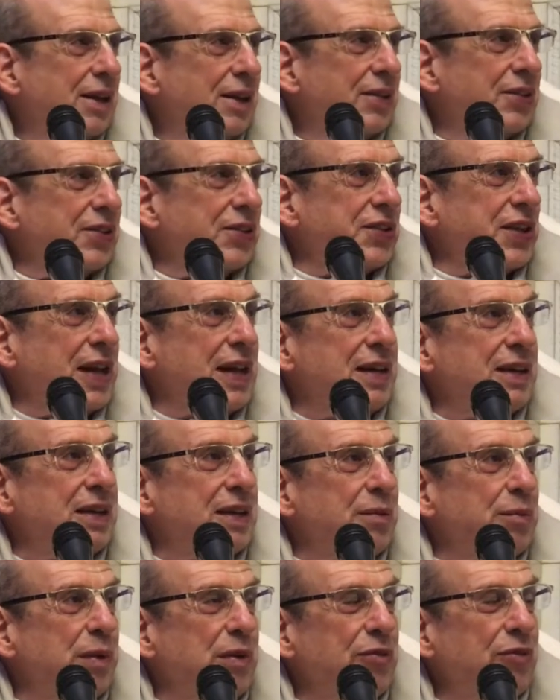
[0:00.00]

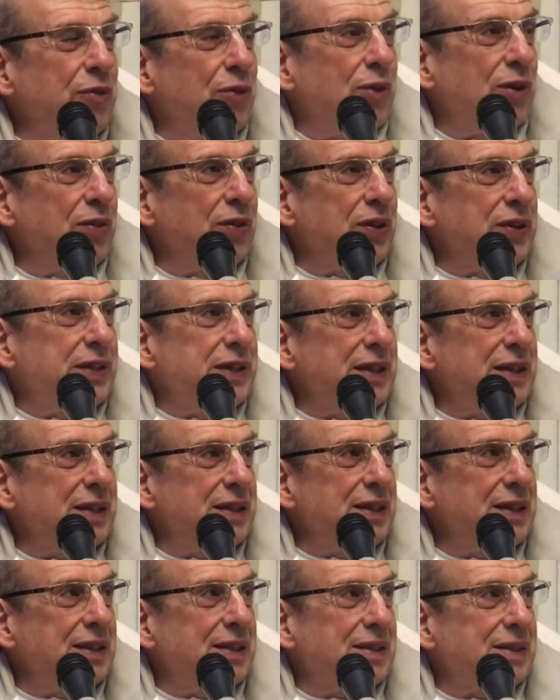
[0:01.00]
standing before the
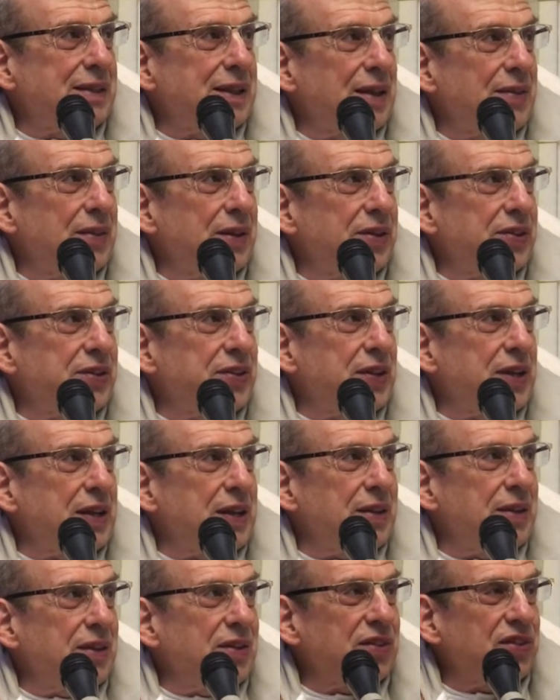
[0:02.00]
deities and
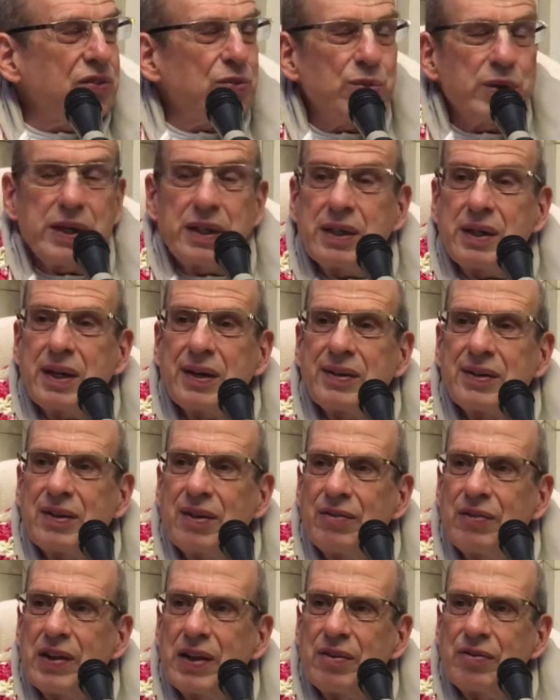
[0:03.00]
seeing the sweetness
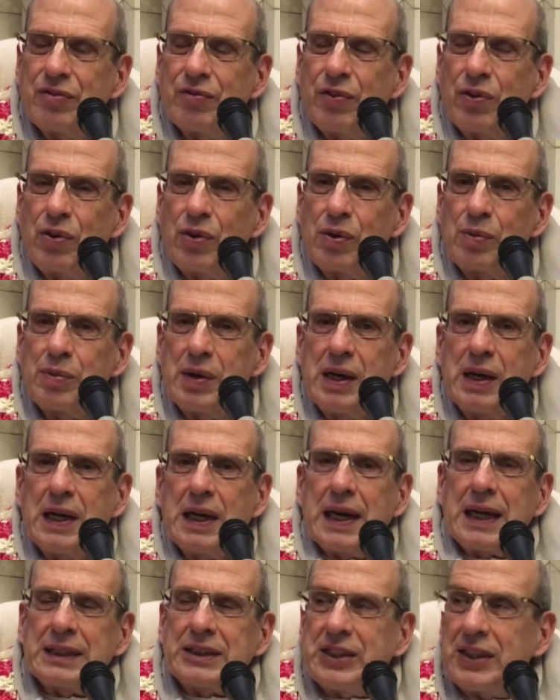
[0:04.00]
of their form
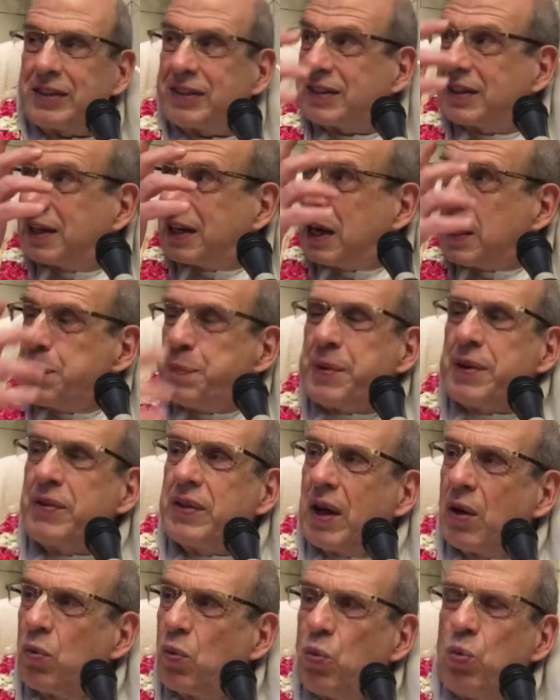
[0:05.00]
and just keeping
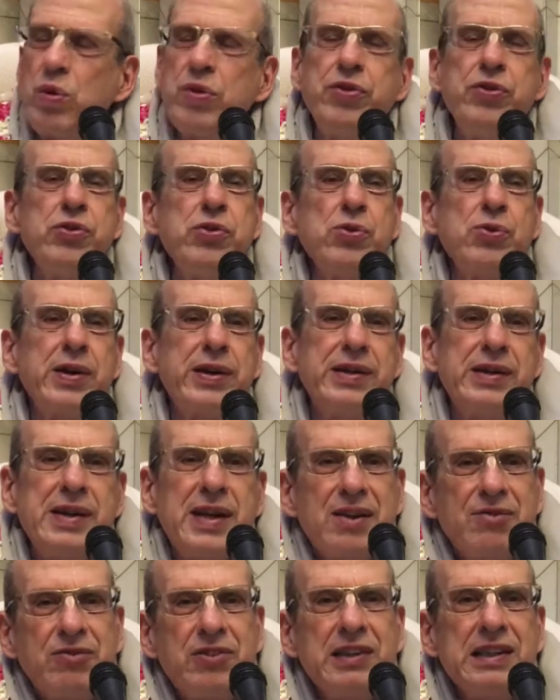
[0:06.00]
that with you and
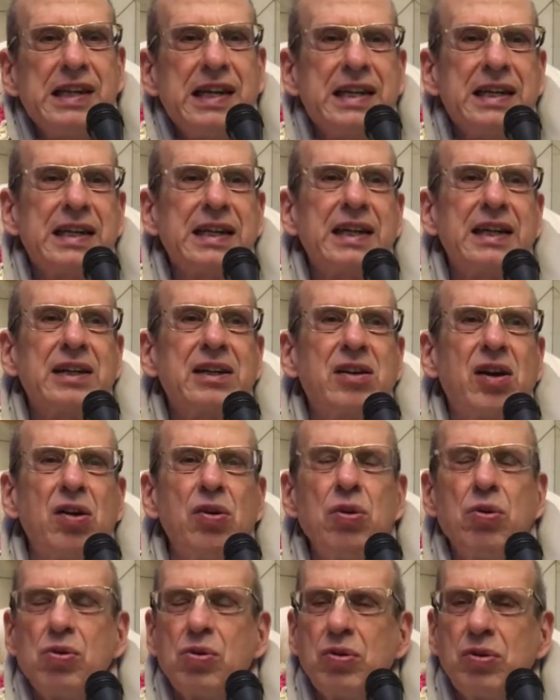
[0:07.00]
never letting it
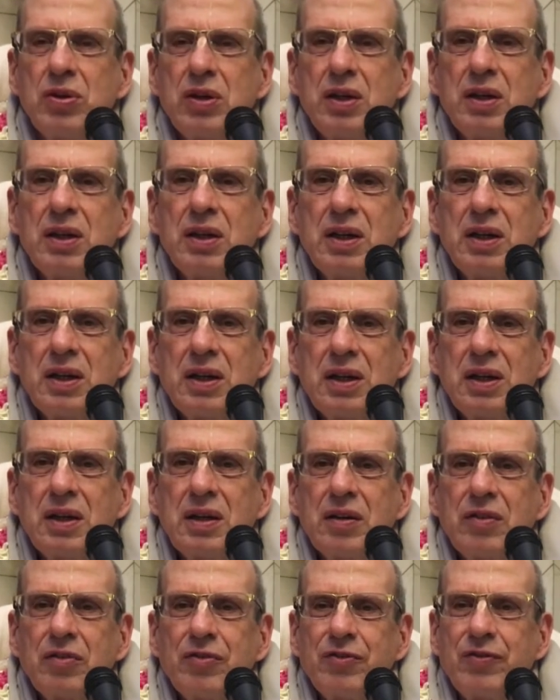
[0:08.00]
go
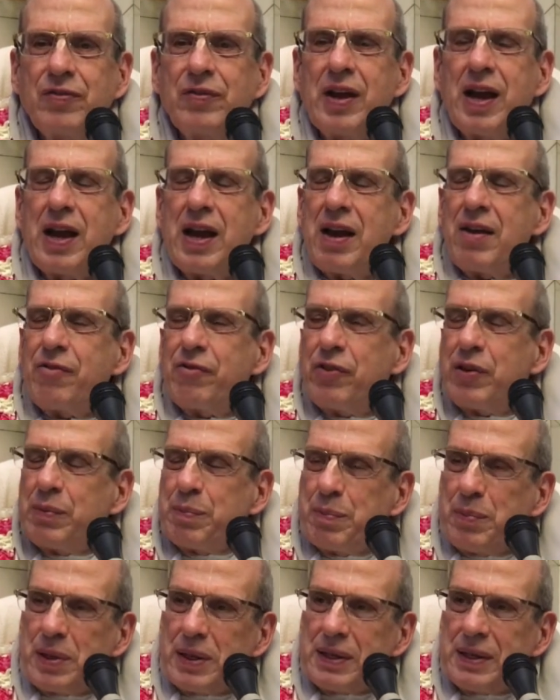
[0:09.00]
every
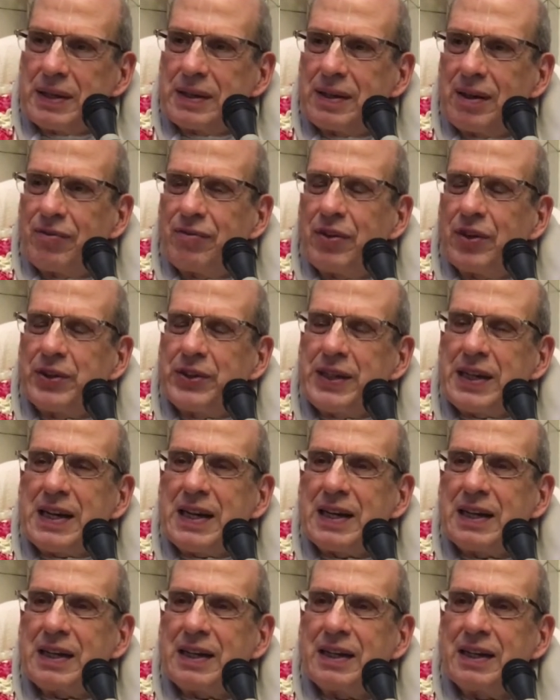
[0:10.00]
minute of the day.